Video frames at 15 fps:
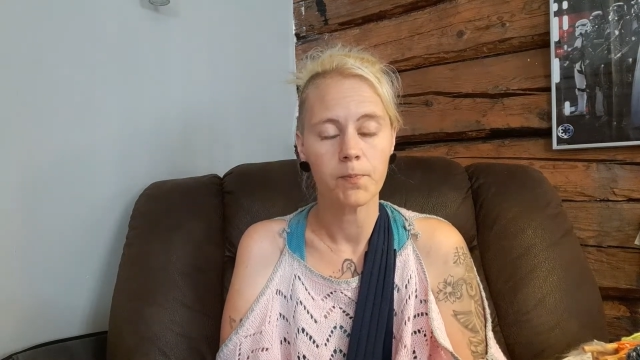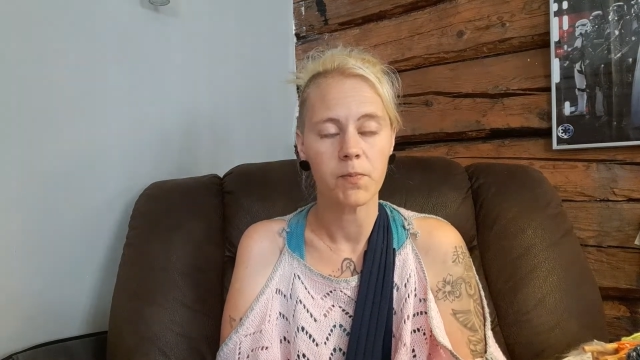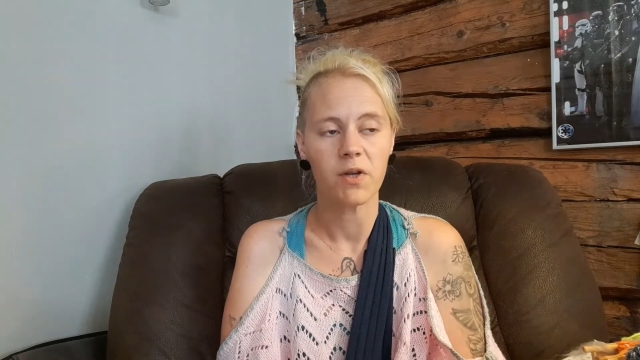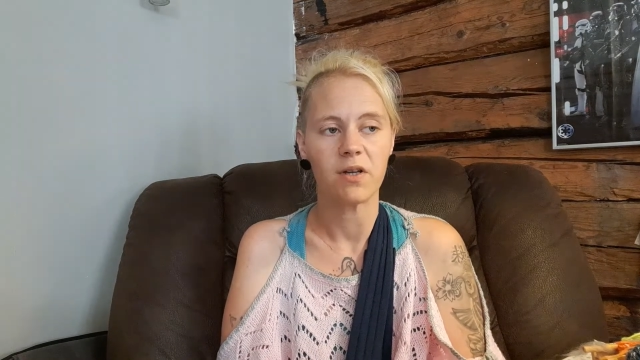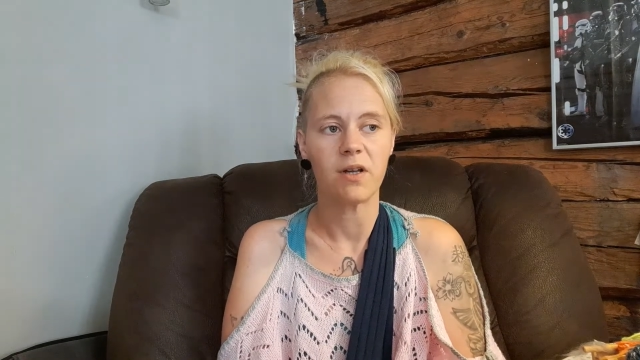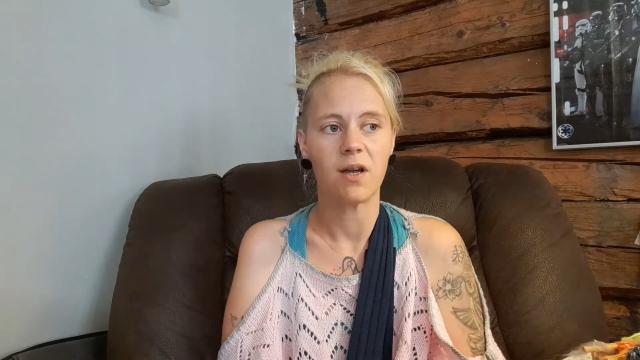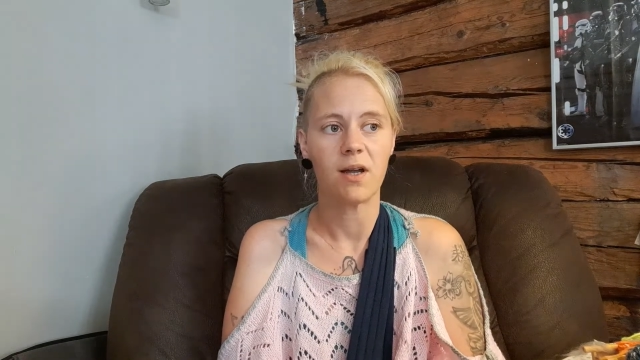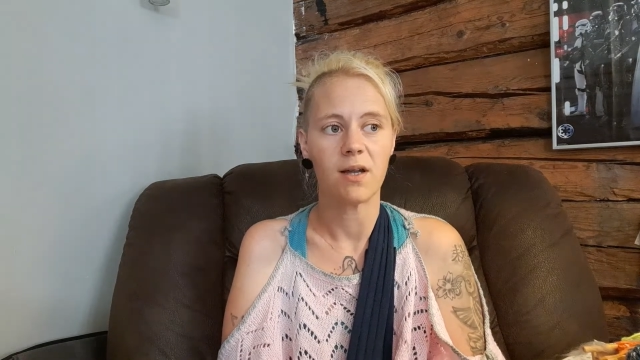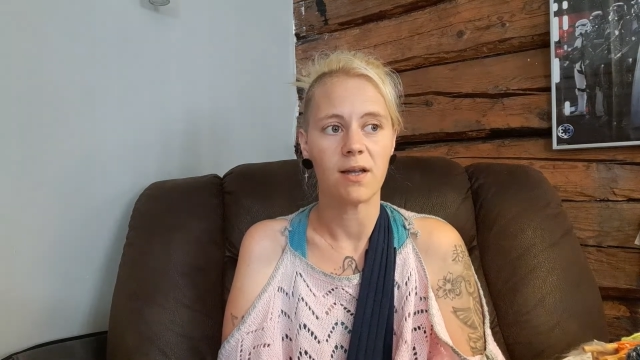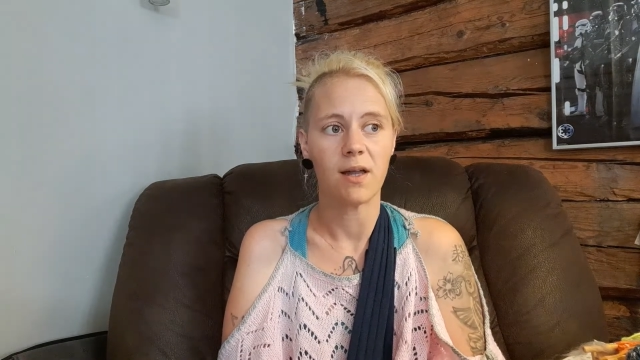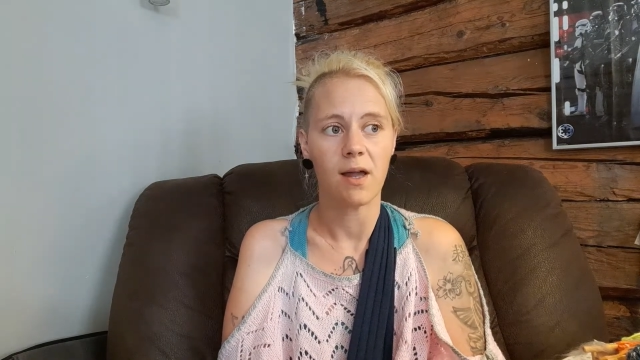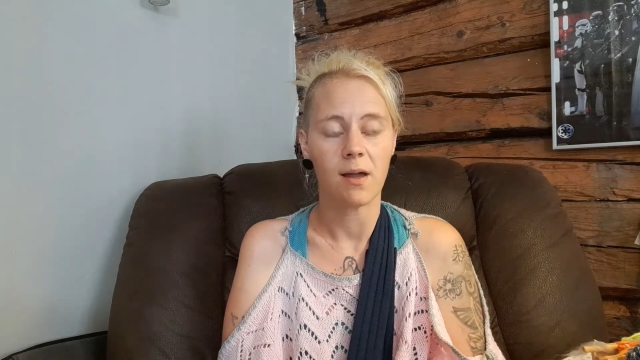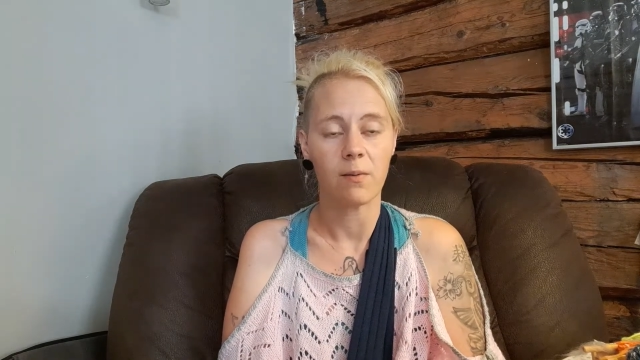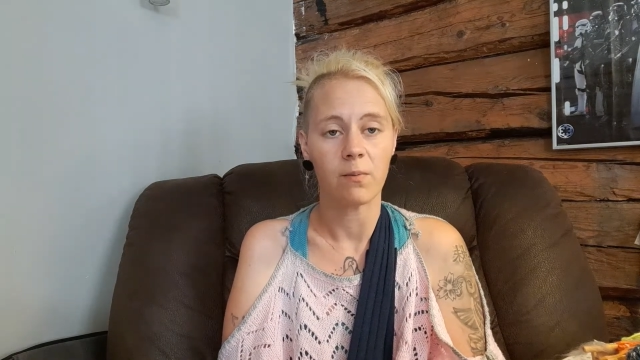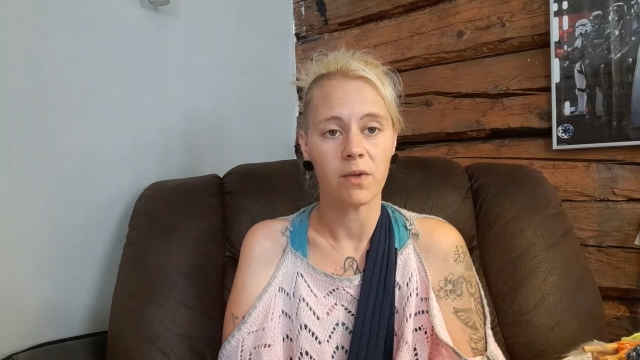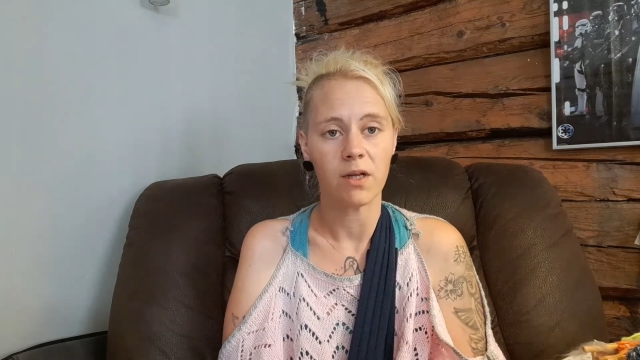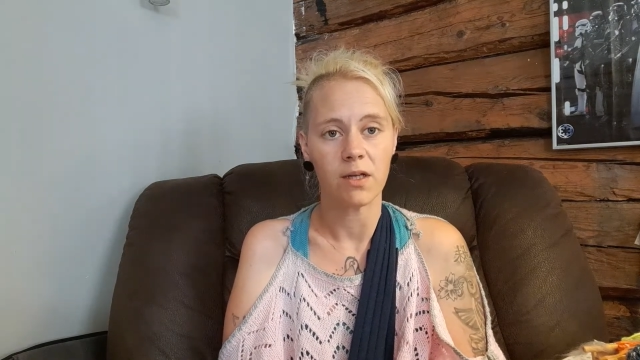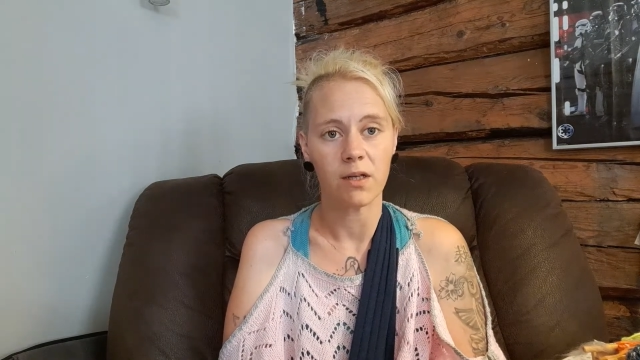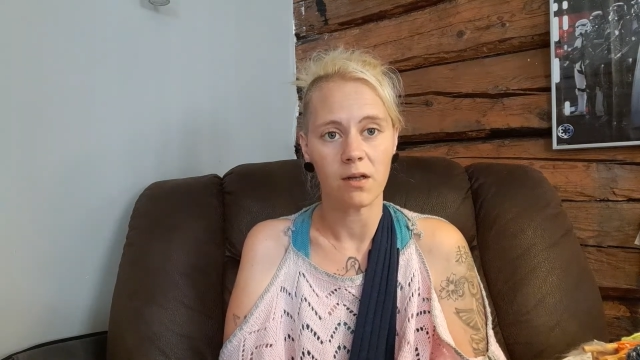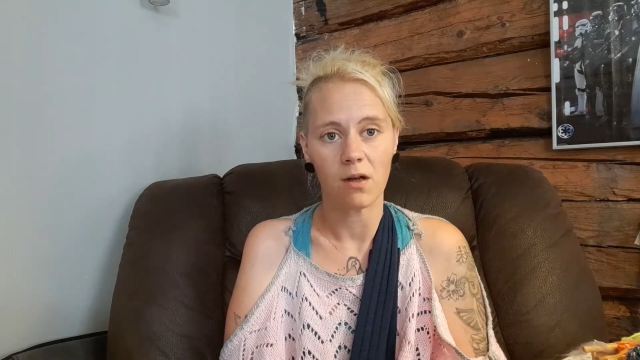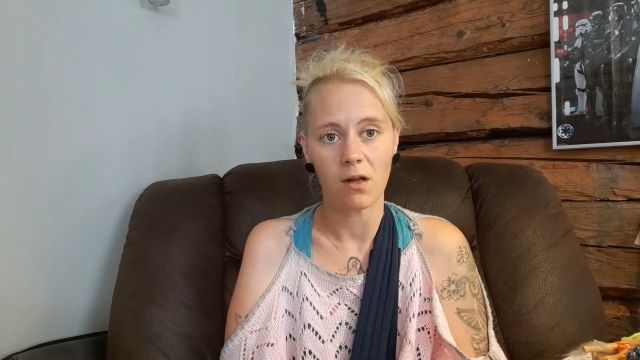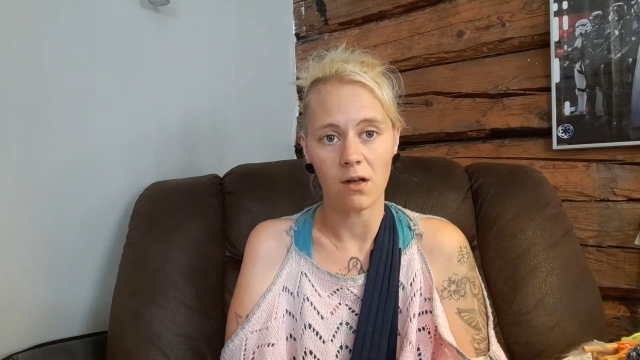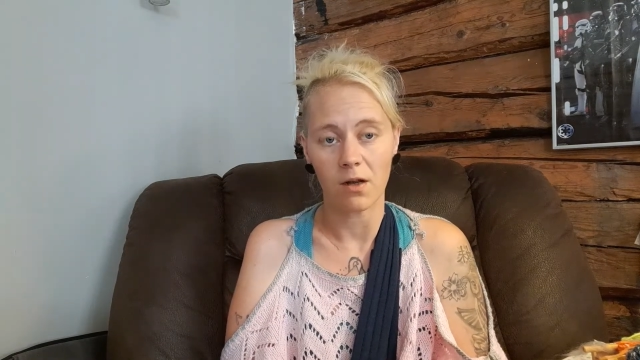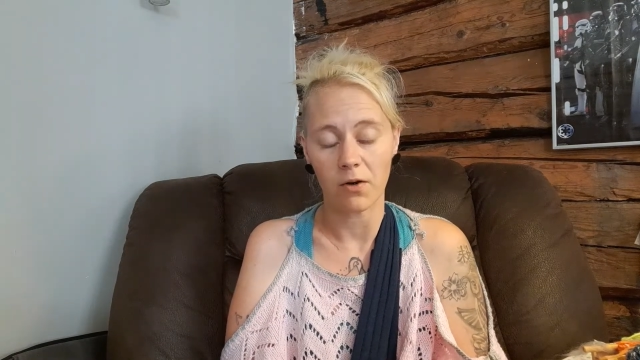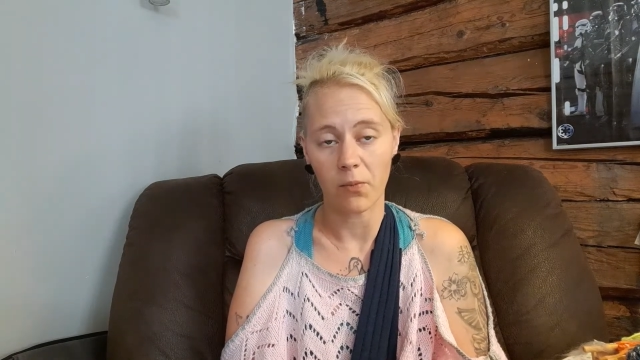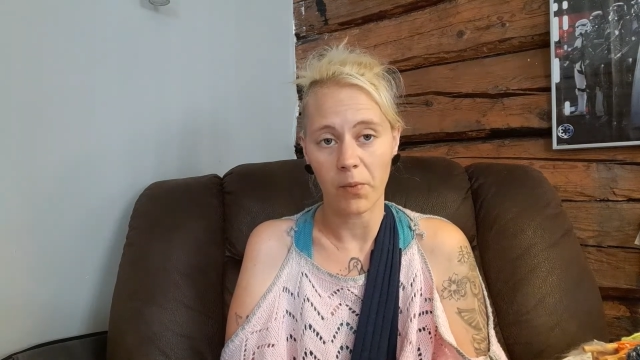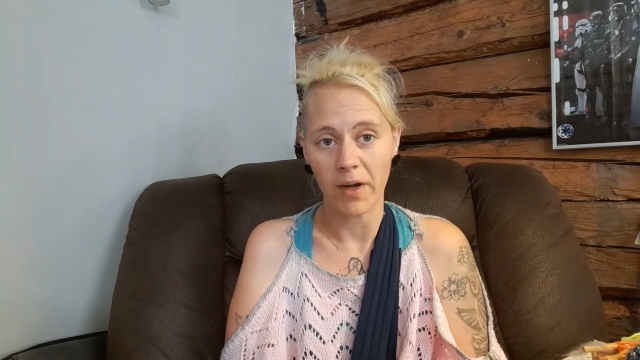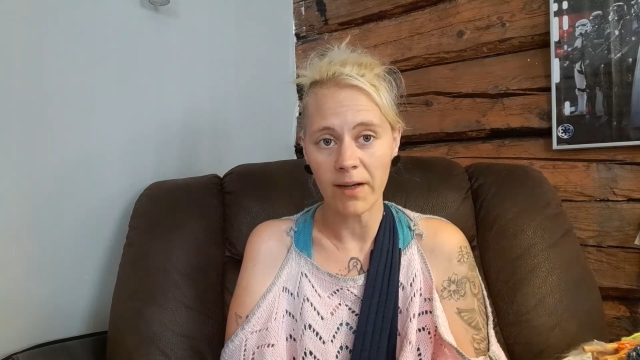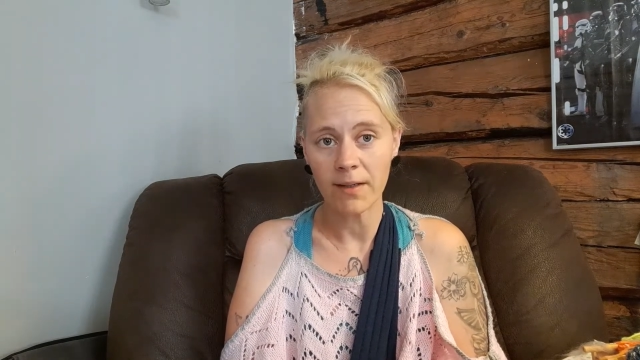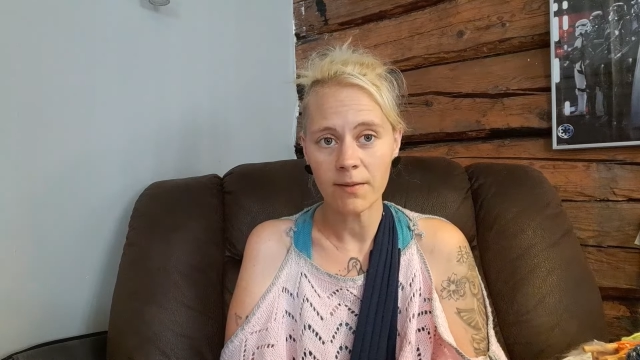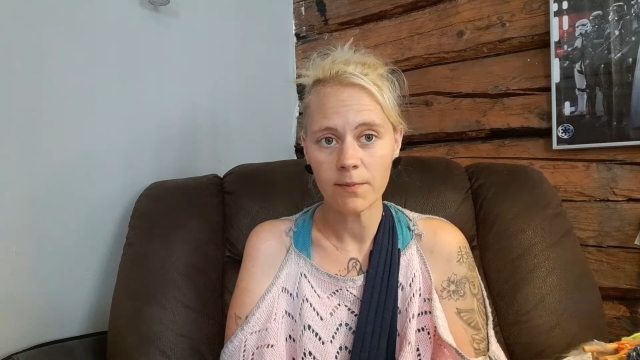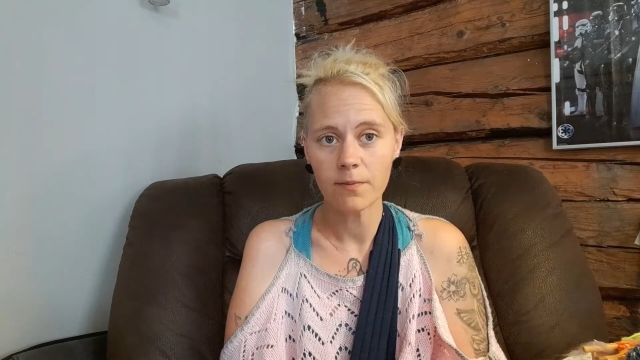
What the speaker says: But I am in a lot of pain